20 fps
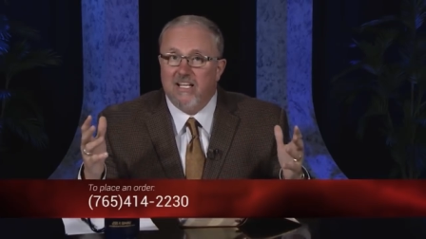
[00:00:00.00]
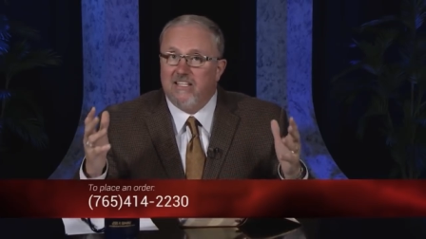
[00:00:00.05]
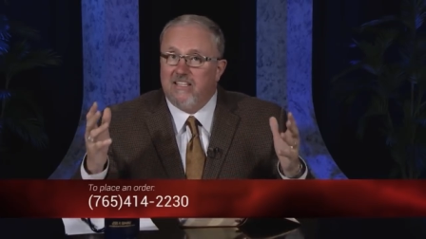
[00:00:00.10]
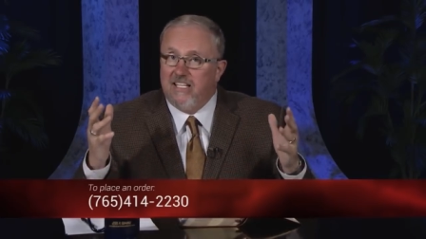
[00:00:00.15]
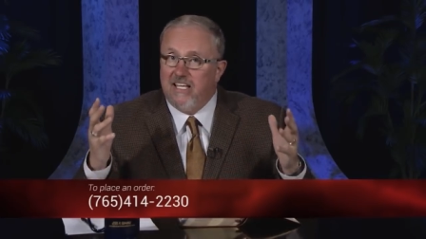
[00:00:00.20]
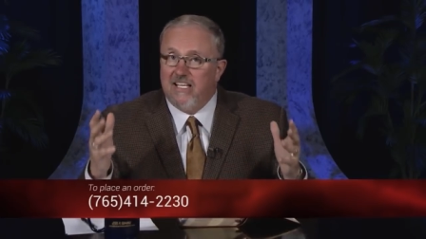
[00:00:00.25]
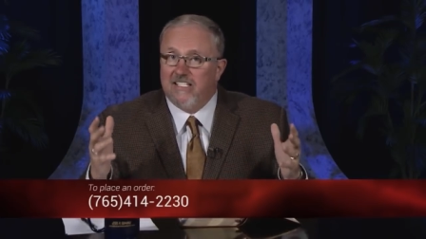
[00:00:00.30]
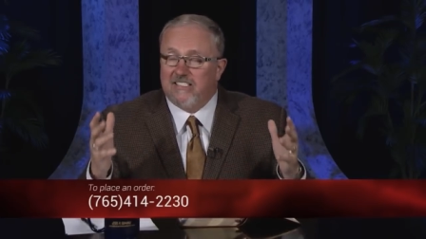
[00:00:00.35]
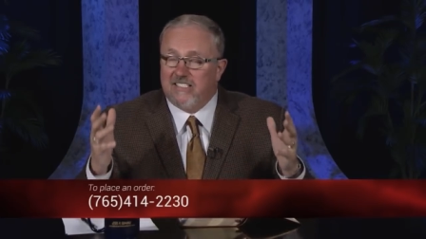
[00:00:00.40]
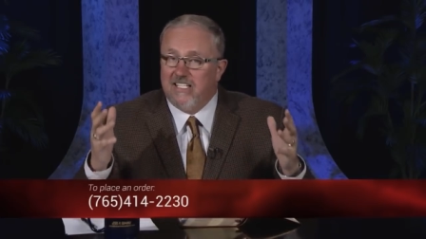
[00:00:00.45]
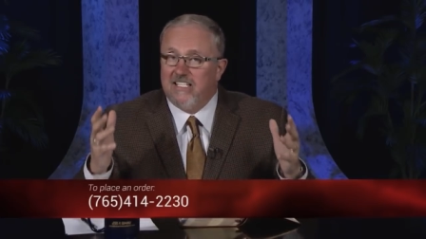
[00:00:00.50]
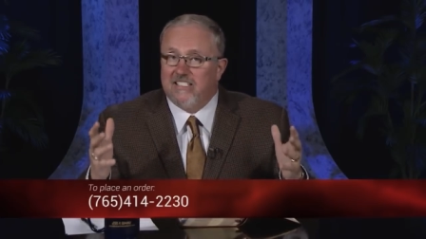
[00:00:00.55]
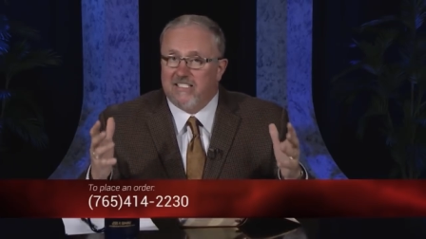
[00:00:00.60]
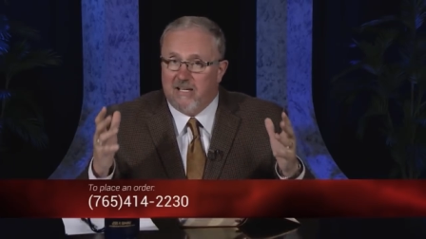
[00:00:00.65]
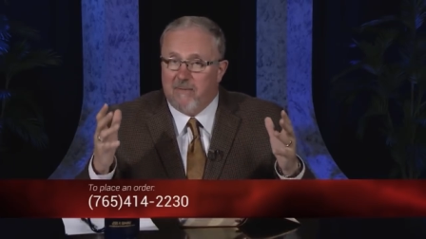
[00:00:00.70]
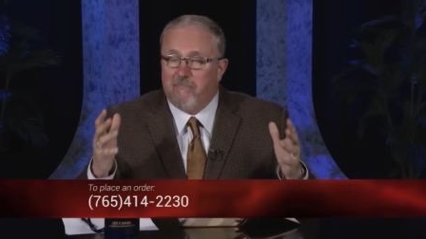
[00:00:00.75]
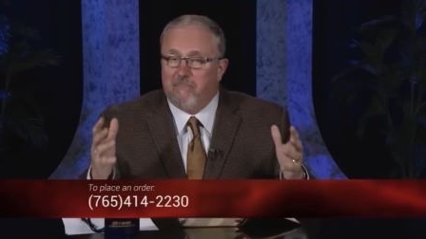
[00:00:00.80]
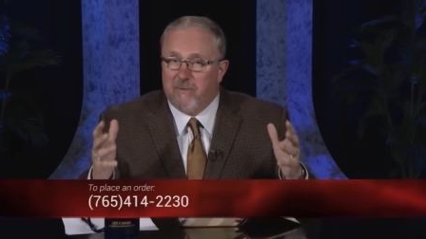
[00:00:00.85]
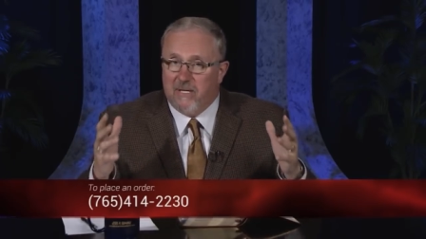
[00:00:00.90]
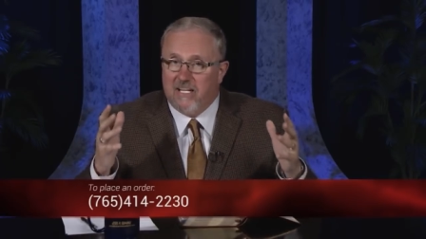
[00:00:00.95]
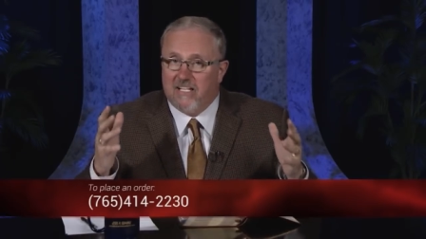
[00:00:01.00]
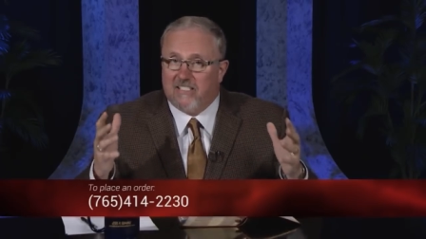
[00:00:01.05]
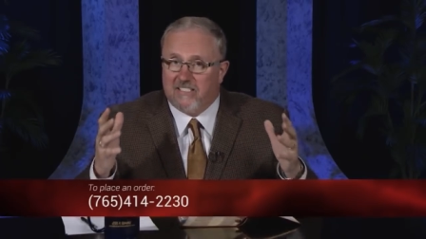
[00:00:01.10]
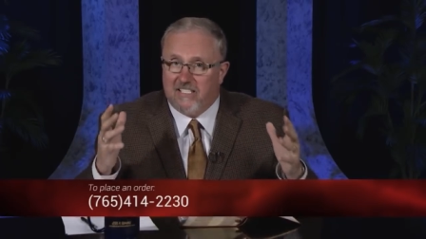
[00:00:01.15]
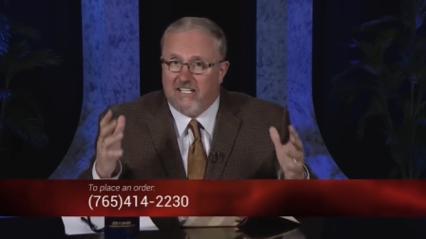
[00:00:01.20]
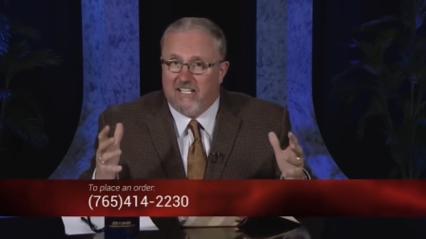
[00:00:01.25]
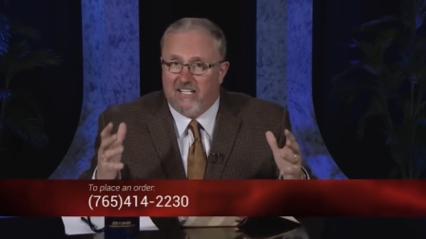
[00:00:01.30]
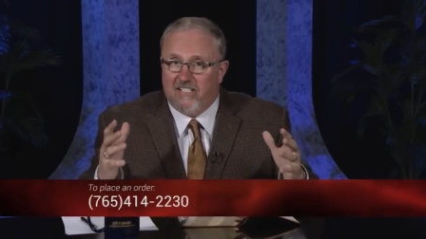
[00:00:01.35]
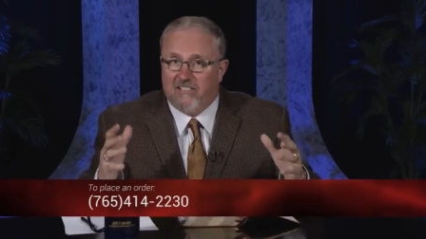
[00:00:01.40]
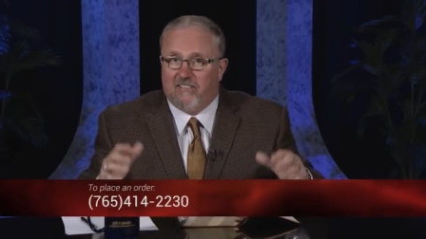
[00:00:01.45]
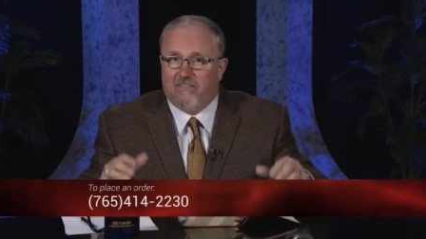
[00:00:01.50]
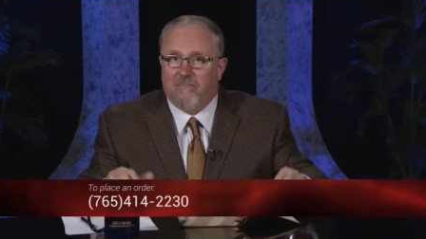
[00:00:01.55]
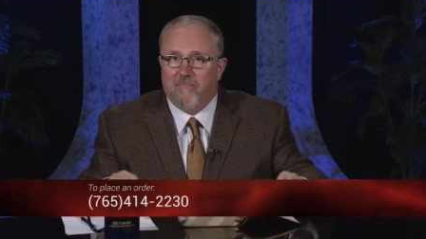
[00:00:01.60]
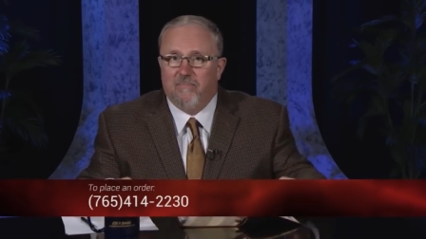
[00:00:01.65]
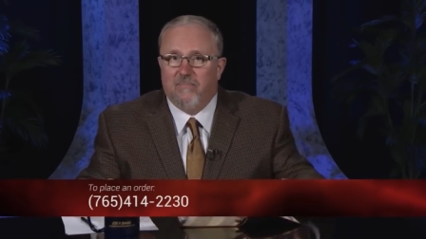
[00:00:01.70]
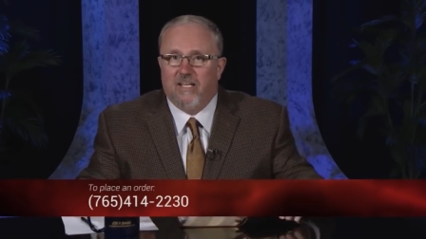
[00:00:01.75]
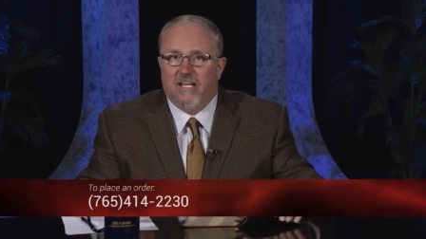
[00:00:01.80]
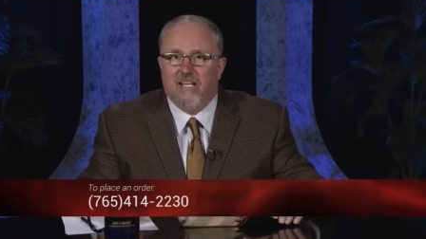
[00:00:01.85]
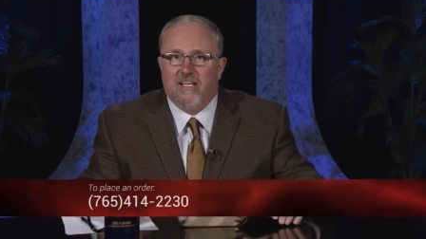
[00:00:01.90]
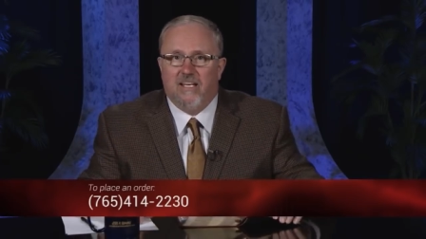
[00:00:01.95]
this is a big deal.
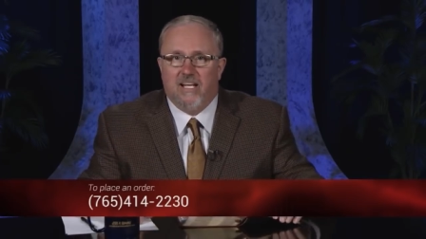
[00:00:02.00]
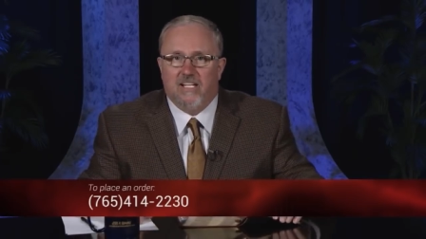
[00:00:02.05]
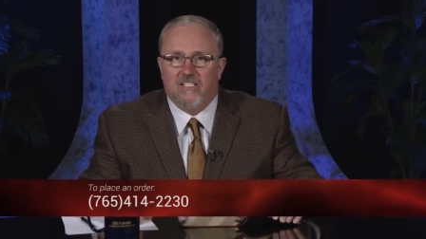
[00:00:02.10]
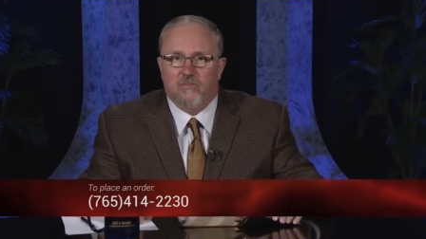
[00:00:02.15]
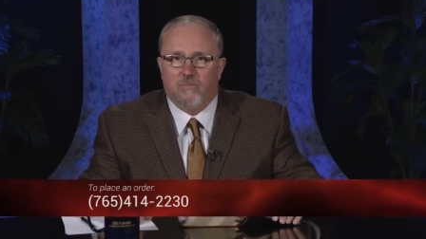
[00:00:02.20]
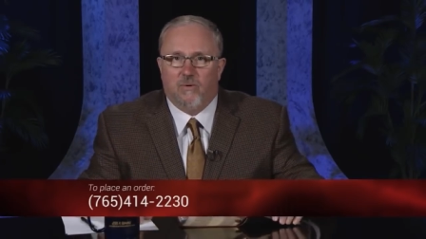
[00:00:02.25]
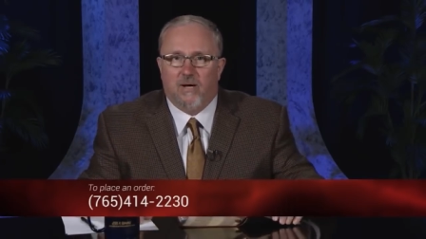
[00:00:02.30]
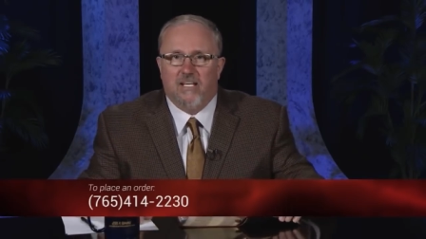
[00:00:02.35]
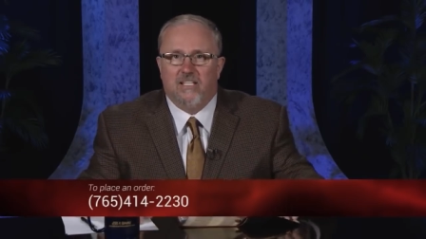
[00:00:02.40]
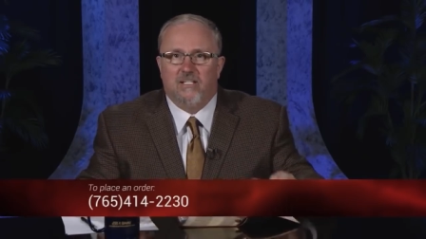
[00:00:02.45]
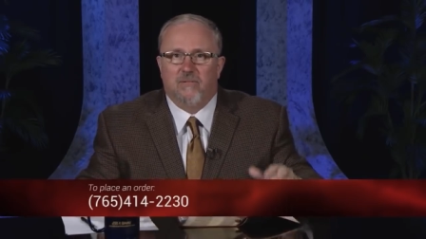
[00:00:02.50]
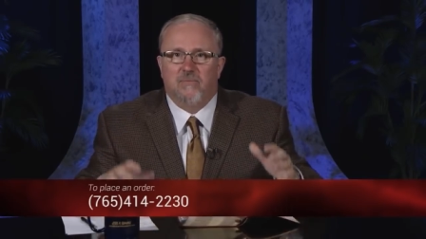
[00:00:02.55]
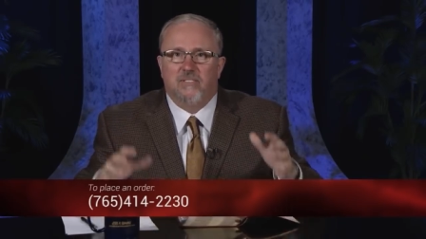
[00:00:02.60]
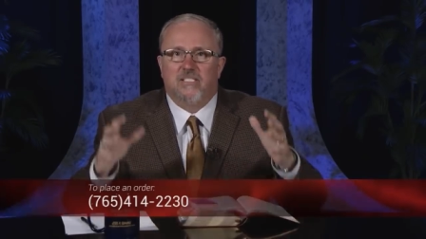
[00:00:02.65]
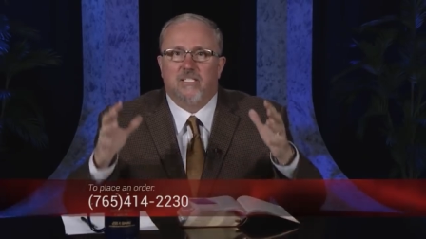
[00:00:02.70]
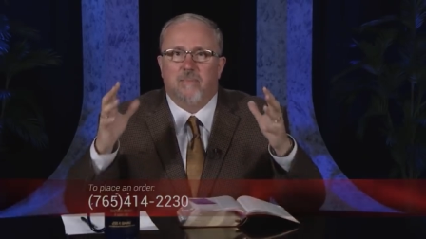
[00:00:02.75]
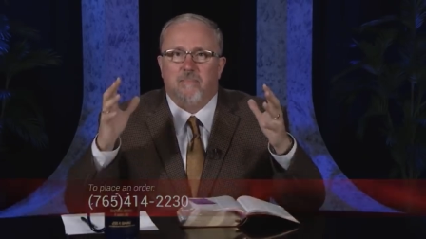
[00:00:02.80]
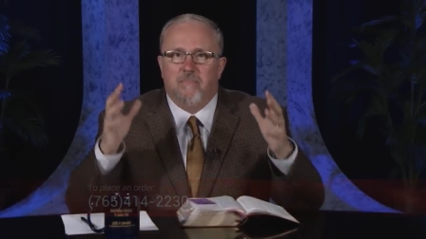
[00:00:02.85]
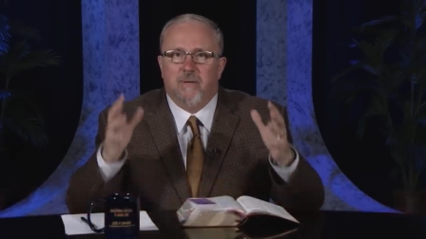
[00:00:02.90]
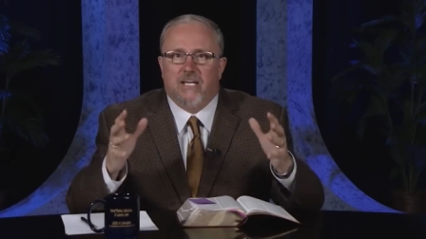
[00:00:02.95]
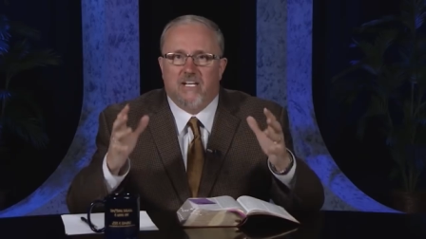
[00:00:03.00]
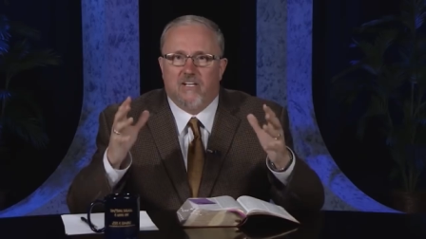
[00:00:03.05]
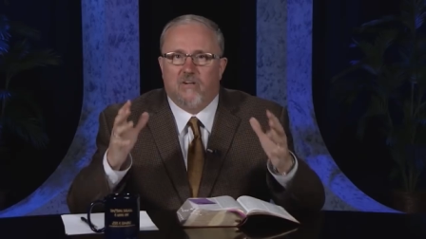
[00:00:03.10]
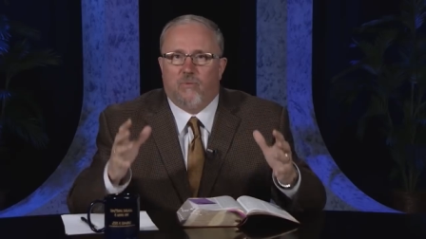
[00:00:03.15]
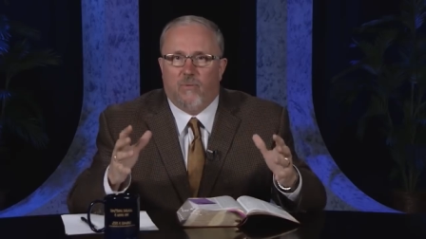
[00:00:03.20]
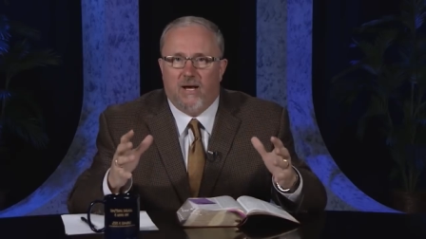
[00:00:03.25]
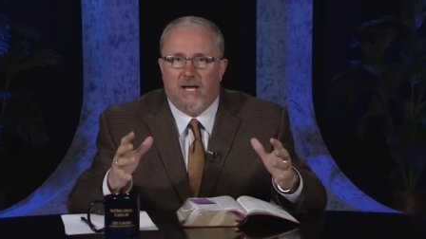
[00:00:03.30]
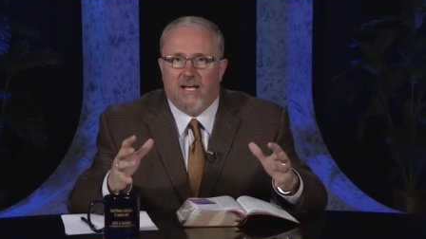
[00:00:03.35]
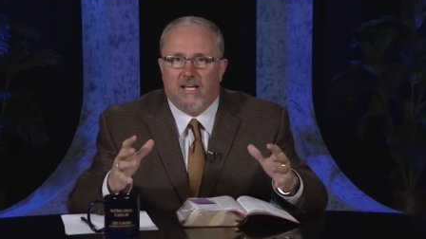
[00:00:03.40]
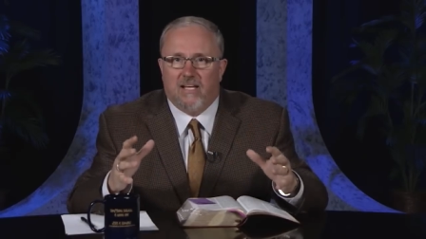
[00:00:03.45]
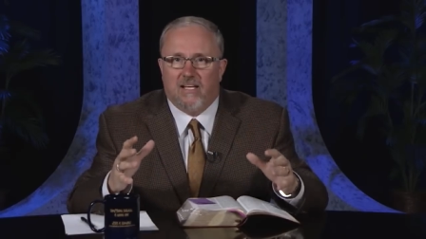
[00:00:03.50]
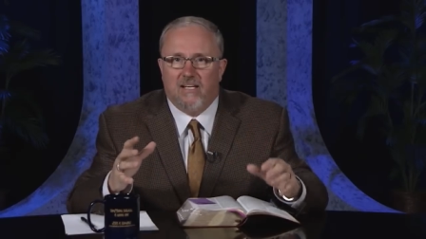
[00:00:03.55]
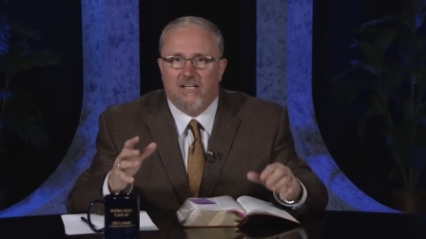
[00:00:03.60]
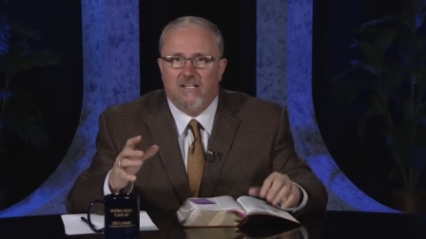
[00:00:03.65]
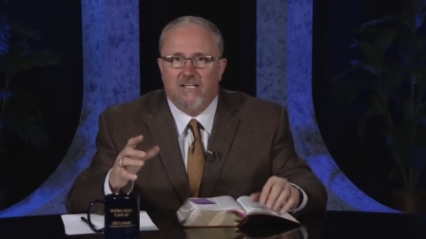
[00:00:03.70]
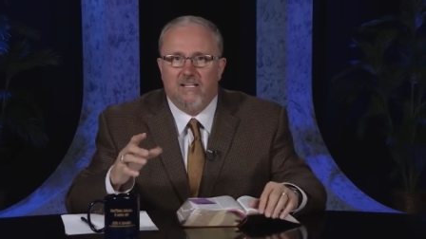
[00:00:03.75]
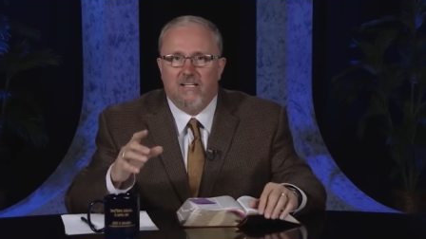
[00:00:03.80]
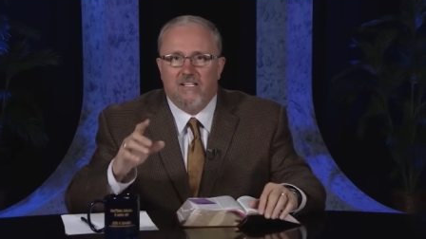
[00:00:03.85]
And that's why there was a big quake.